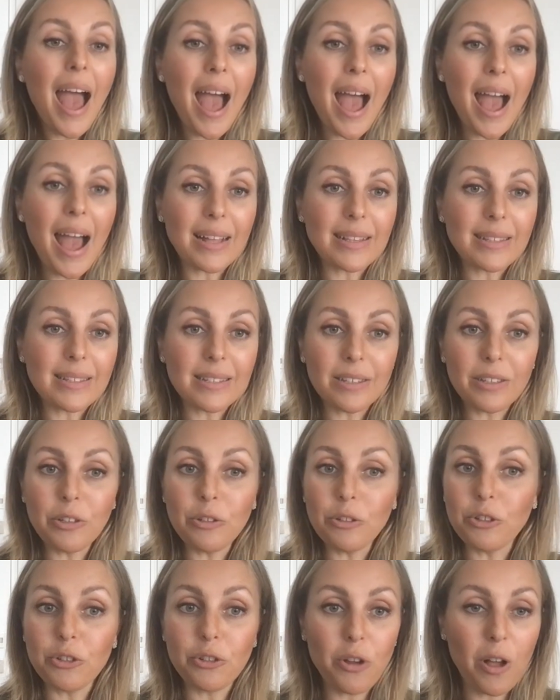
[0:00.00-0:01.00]
And
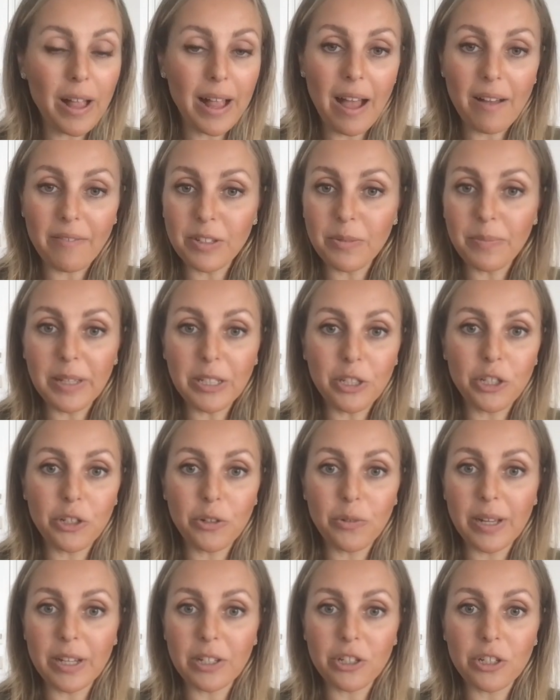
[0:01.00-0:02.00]
you do not have to be
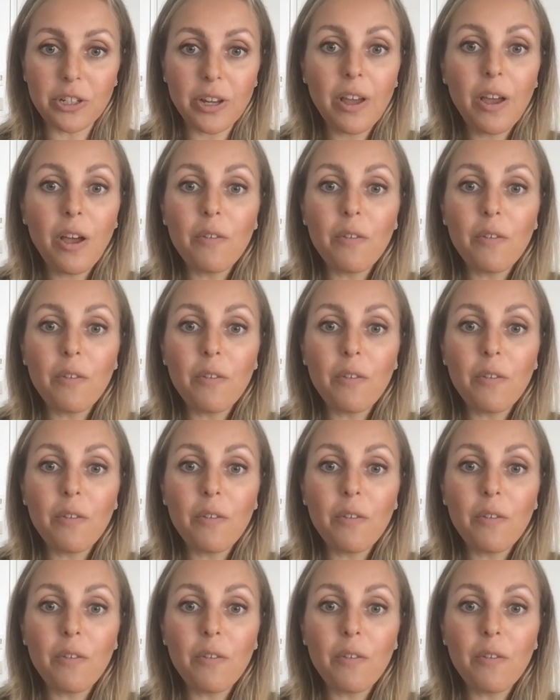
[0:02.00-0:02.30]
Jewish